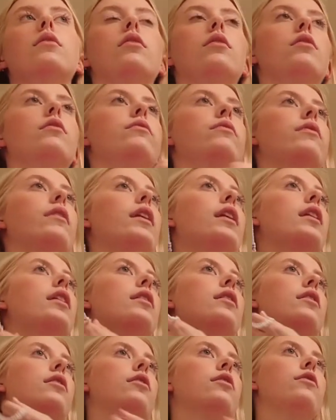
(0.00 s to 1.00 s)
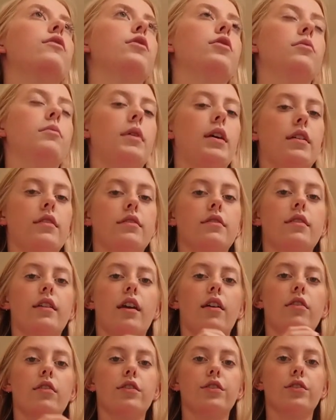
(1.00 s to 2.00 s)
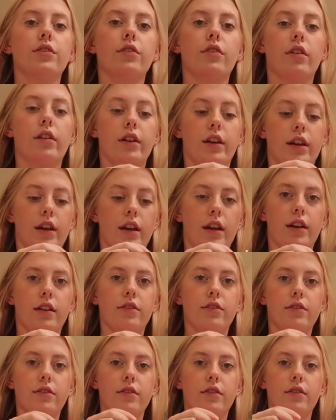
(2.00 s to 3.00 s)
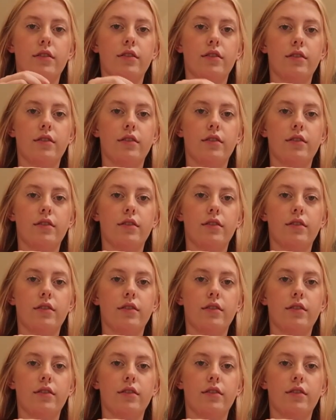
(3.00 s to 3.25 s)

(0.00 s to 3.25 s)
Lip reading: Her friend, her roommate Sarah just got engaged.